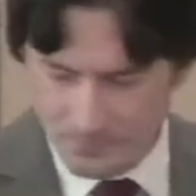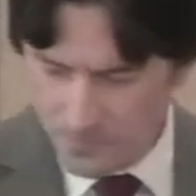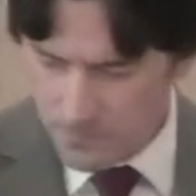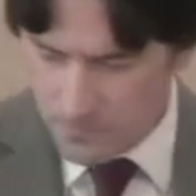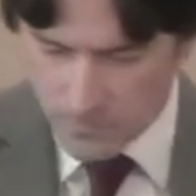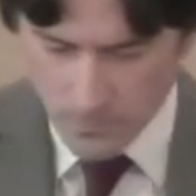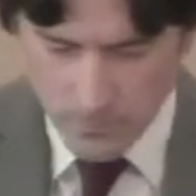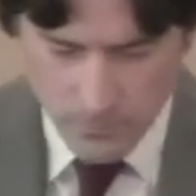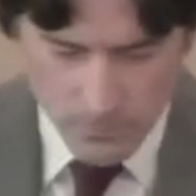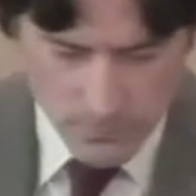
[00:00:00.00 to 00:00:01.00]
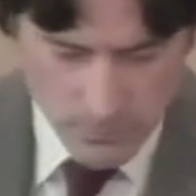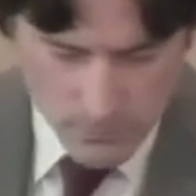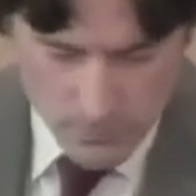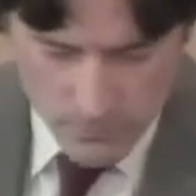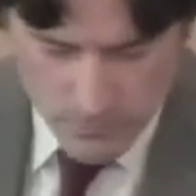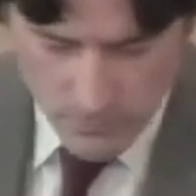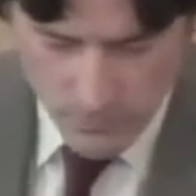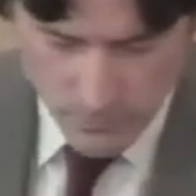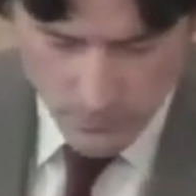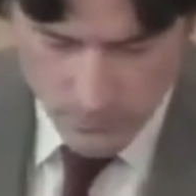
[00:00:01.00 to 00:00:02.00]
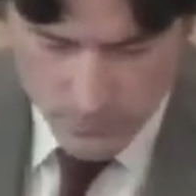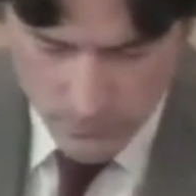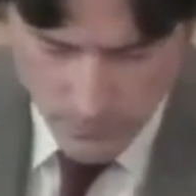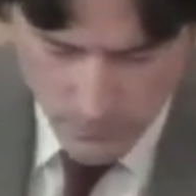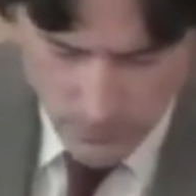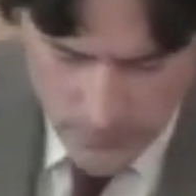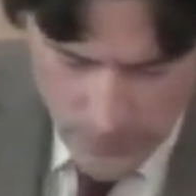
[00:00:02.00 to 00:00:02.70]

(no one is talking)